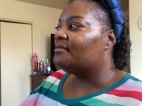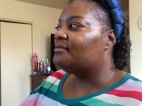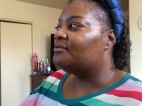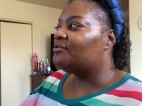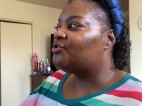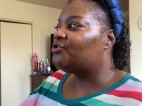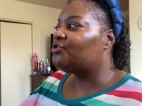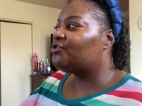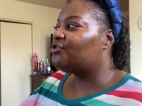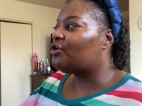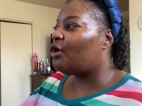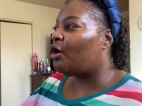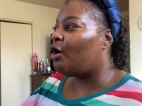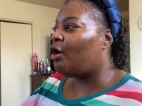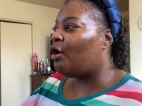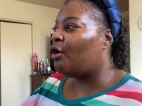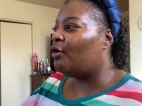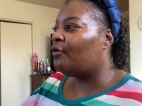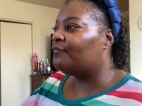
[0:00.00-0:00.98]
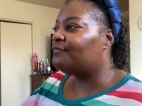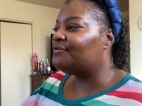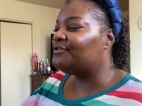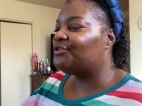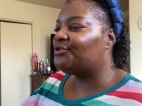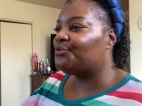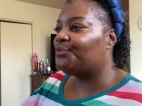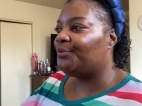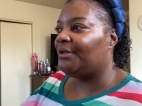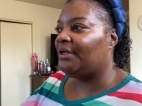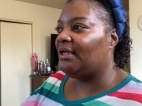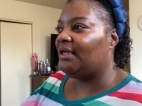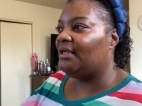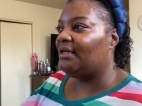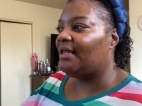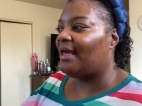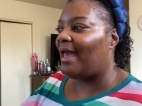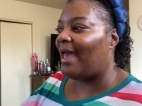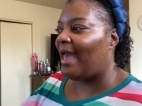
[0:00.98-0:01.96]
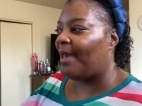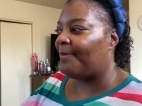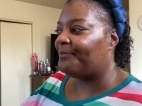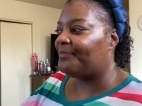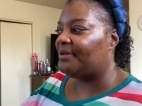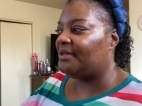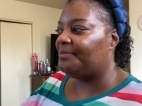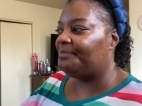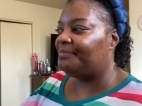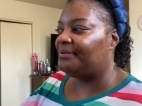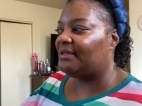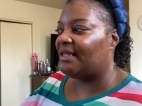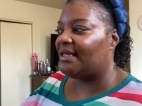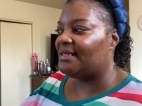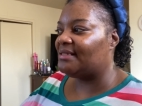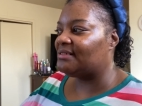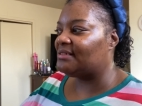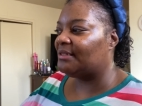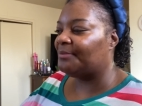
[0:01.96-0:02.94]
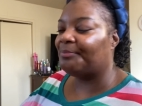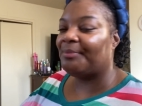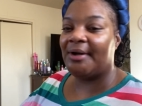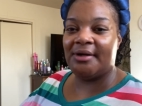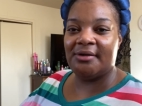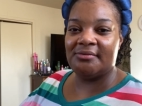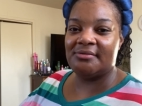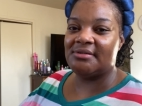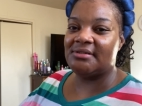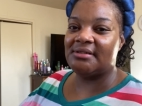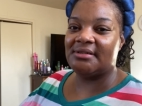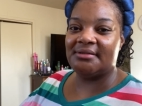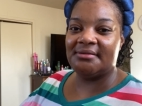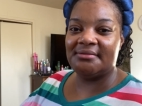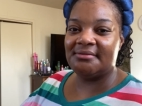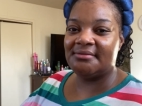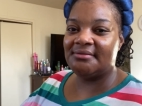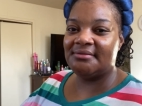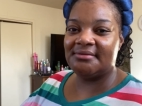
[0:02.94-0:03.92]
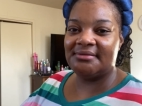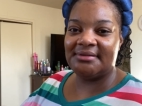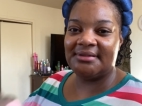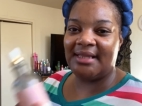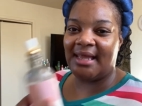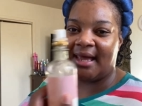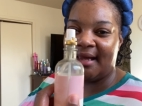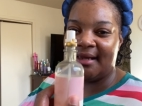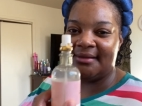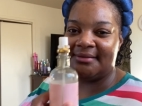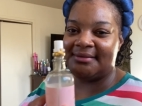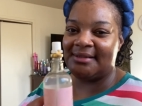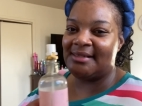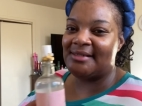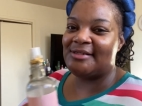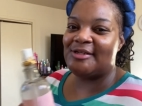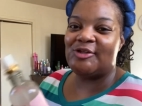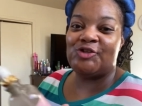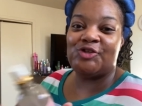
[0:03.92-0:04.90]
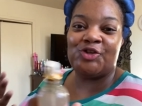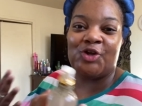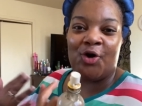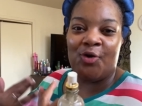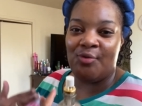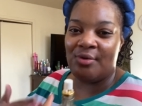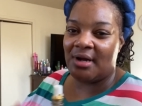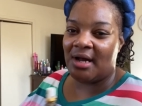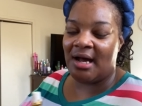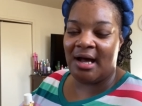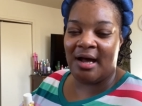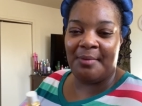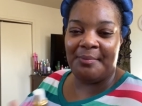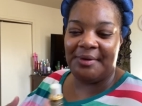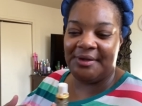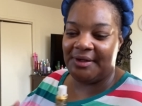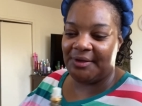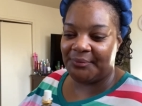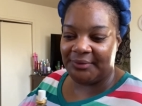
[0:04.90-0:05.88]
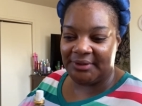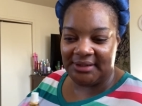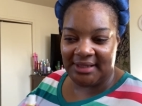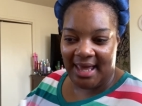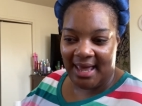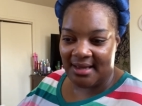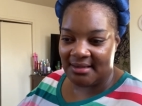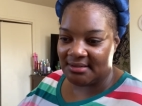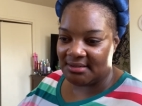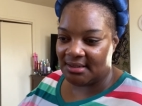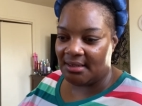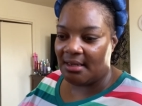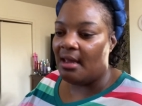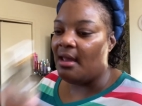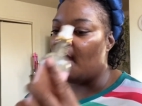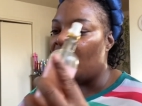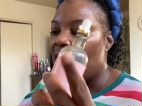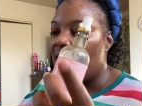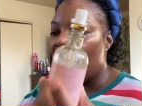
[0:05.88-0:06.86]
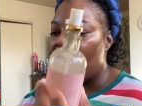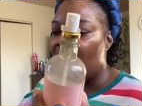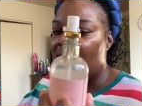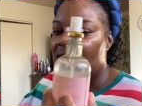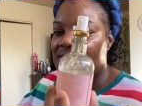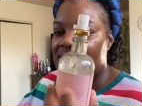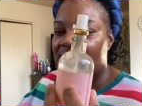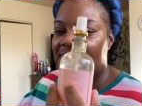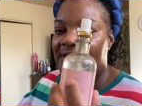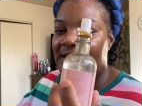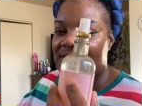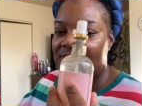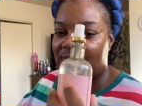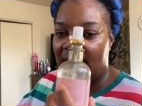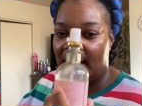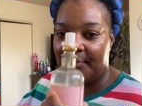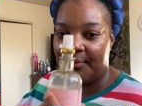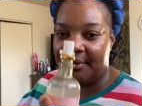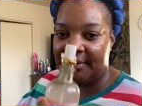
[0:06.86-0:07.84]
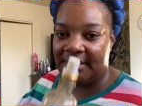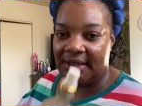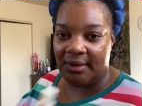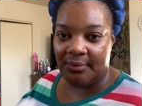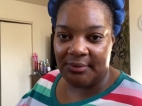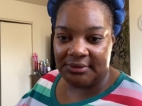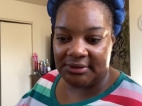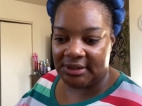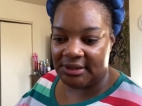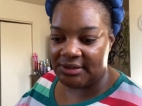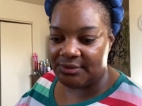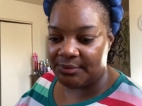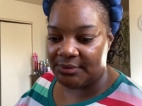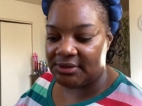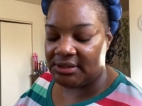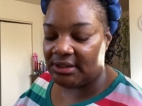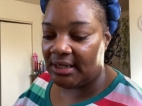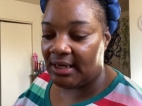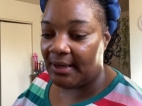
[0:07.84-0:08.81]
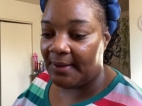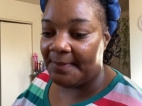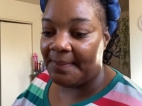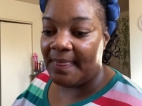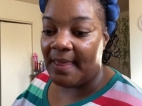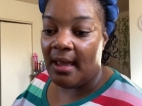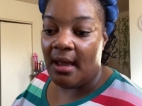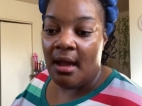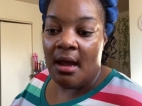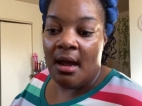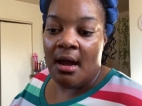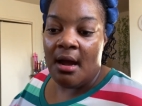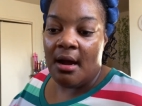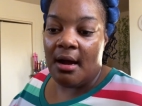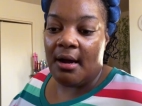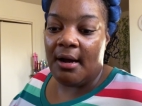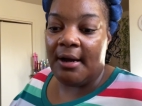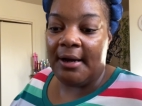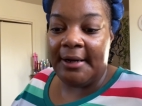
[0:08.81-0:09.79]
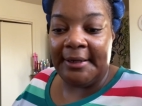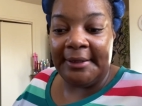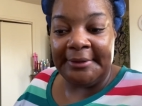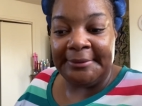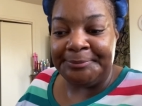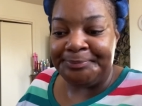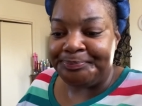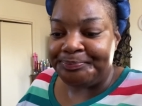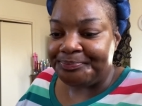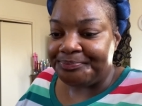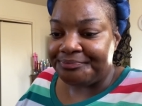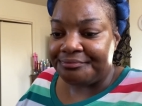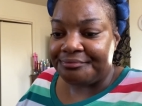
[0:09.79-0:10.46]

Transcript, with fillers: soft, sweet, happy, pleasant person. Like, this is so calming and relaxing. So that's why I went in with this one today. Um,